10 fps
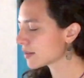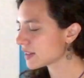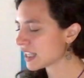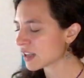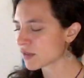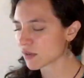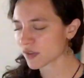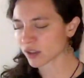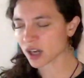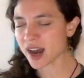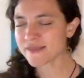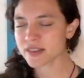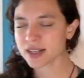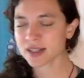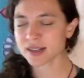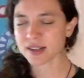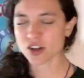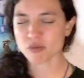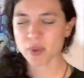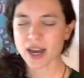Seeing if you feel confident and in
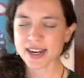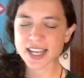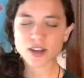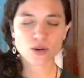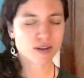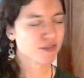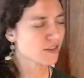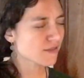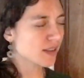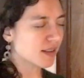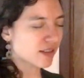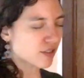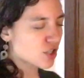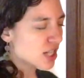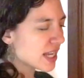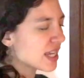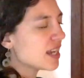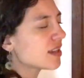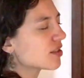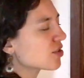your body, or if you feel a little
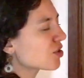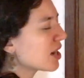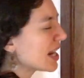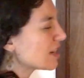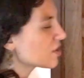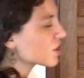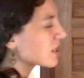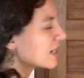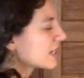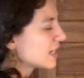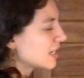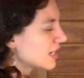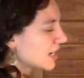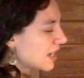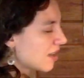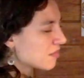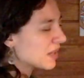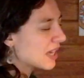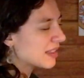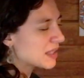shaky, a little strange.
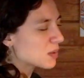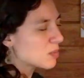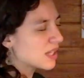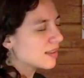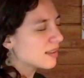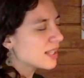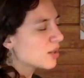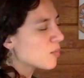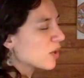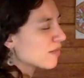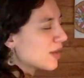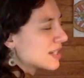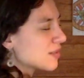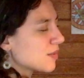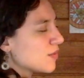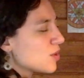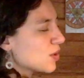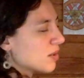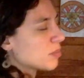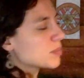Again, this would be a little more effective if you
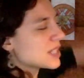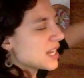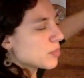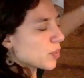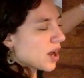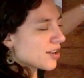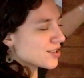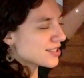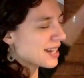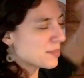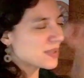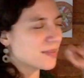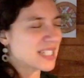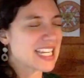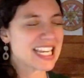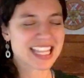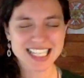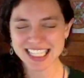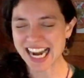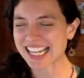could take broader steps. I'm taking
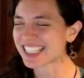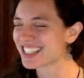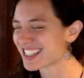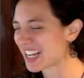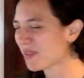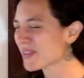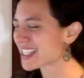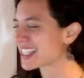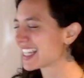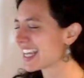these tiny little steps.